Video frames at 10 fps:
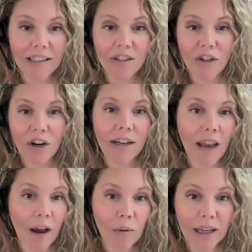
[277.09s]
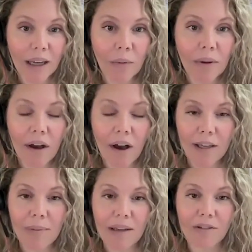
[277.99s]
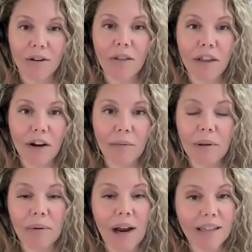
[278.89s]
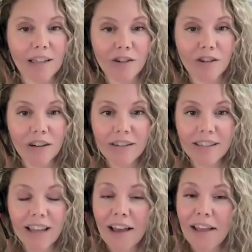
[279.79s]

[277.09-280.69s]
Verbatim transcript: and start networking with occupational therapy practitioners